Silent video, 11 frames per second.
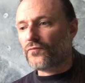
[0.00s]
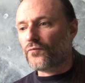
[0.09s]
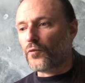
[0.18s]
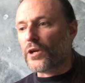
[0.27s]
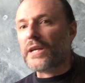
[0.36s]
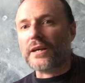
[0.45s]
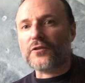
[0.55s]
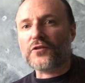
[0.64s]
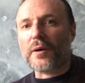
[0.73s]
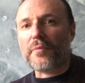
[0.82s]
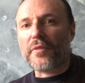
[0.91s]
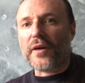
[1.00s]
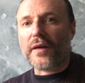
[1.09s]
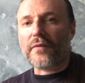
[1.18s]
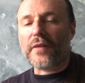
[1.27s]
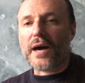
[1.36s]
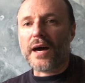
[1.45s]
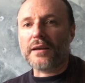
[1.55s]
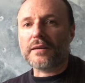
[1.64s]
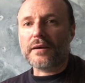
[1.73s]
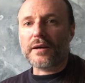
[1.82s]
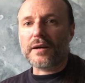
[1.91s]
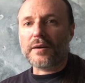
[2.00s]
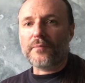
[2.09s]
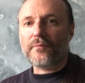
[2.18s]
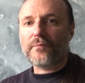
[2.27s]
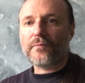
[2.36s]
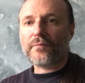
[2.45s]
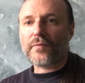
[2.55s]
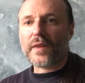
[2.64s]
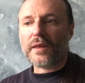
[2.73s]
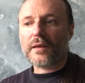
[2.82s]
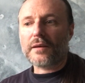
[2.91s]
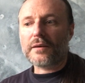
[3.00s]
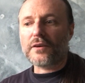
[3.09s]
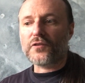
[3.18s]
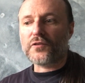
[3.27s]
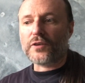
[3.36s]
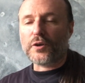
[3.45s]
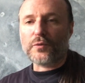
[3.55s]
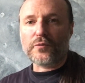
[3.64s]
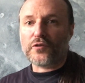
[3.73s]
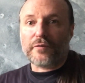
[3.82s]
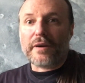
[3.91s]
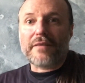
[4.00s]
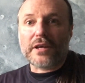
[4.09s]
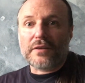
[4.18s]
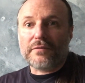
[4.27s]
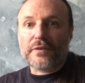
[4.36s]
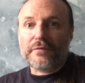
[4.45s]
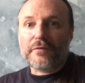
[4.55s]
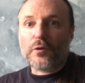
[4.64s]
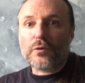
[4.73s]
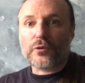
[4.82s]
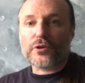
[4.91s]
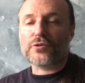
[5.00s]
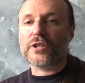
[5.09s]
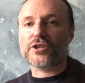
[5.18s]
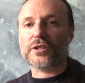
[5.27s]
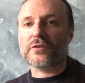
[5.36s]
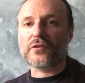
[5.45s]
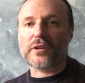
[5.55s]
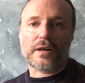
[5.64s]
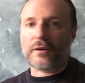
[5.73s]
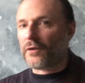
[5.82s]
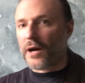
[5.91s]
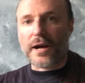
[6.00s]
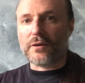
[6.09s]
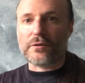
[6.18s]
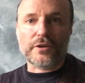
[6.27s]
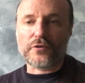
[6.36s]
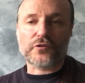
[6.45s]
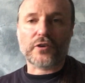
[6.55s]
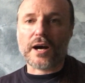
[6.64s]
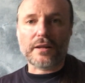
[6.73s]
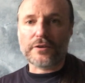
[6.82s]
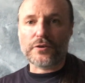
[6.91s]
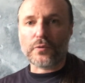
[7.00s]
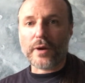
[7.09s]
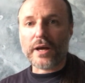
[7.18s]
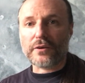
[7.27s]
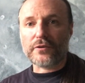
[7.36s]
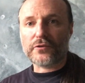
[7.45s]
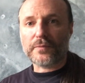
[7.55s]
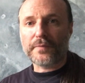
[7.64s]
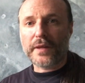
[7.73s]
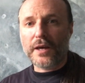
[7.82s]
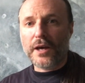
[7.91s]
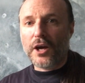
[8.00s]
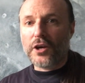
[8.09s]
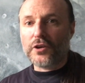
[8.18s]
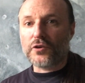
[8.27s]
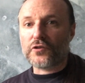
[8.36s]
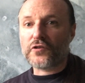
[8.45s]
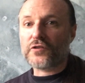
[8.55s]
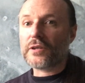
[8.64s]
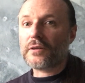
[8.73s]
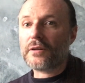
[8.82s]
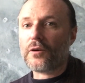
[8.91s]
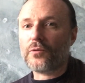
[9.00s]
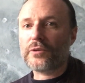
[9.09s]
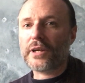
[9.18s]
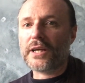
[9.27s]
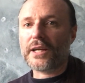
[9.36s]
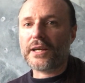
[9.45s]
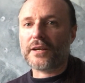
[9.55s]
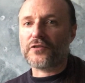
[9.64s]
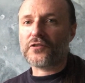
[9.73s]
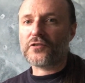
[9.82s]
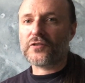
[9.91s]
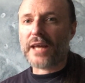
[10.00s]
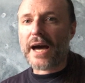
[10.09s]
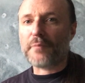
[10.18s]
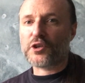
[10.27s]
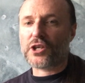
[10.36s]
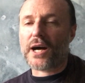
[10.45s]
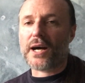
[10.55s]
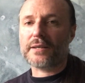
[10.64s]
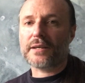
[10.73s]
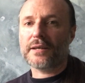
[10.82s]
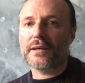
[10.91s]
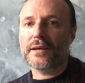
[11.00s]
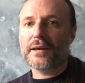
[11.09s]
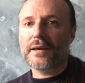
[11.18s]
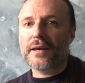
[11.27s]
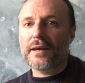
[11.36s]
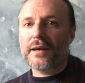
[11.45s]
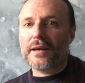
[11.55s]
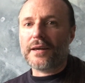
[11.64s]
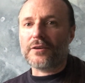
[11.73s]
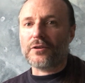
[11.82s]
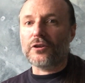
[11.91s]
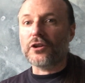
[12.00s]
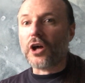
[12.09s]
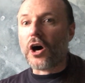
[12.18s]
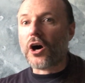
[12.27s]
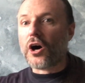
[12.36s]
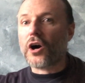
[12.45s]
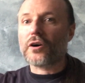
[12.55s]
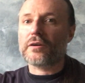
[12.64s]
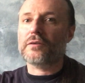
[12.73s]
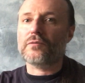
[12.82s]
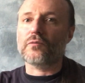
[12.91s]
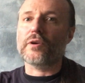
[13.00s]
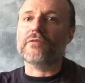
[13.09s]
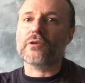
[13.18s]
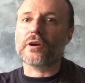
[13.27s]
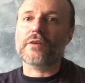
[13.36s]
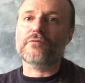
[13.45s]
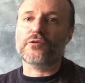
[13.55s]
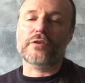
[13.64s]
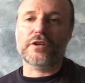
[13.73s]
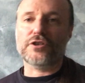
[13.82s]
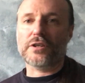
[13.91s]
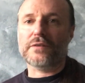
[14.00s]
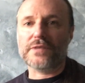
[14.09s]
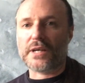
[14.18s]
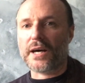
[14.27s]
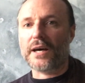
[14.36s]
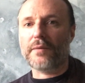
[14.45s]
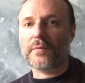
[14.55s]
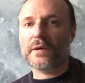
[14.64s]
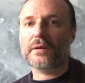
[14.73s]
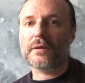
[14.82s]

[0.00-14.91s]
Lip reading: reading something that is surviving of the folklore traditions in like Ireland or Scotland or Wales, you're still only getting a snapshot in a long river of tradition of time.